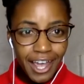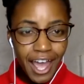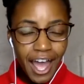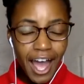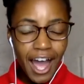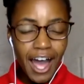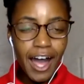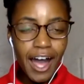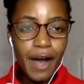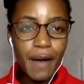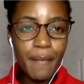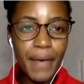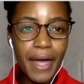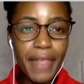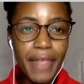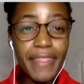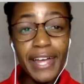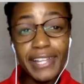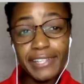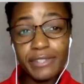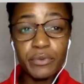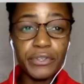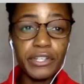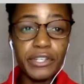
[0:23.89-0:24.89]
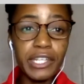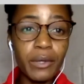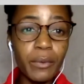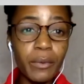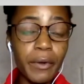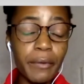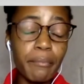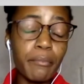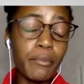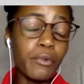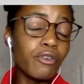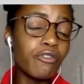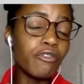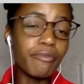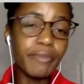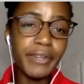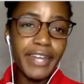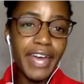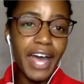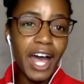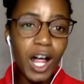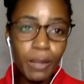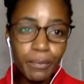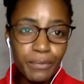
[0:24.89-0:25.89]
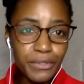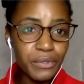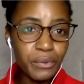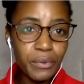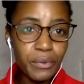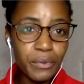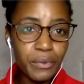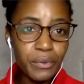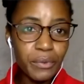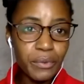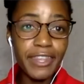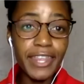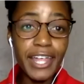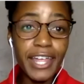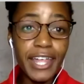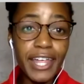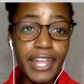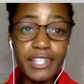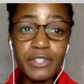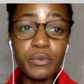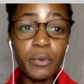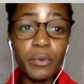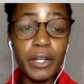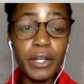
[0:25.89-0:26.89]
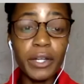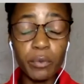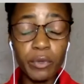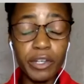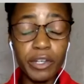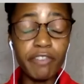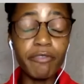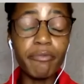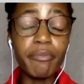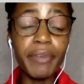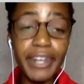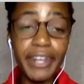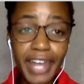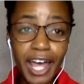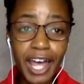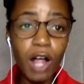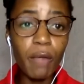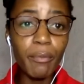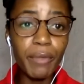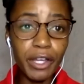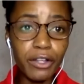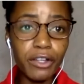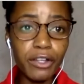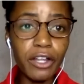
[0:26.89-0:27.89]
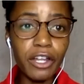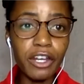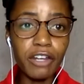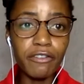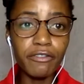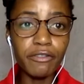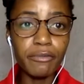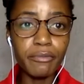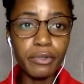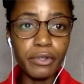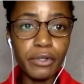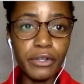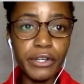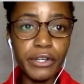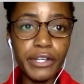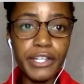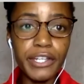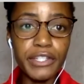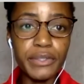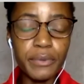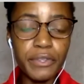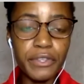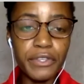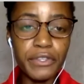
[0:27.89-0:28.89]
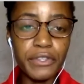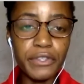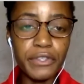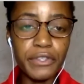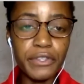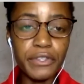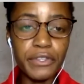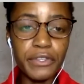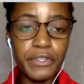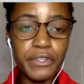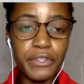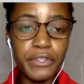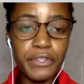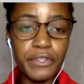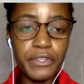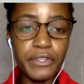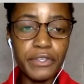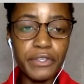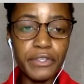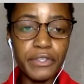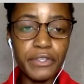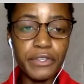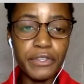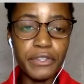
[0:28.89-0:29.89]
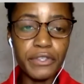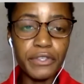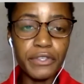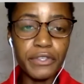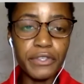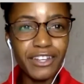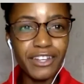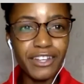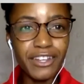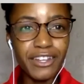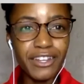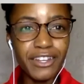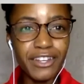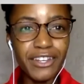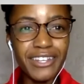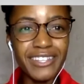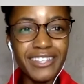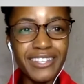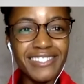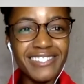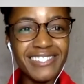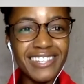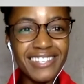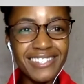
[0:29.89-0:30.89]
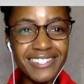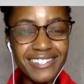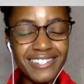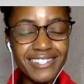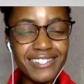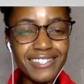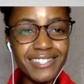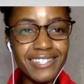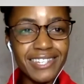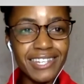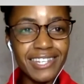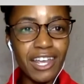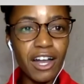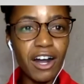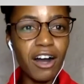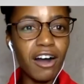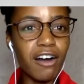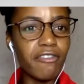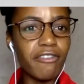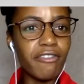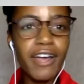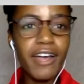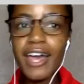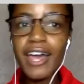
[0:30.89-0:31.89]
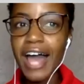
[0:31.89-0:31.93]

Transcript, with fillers: And that's really what movement helps with. And that's what we've been helping a lot of employees with as well, to keep that consistency of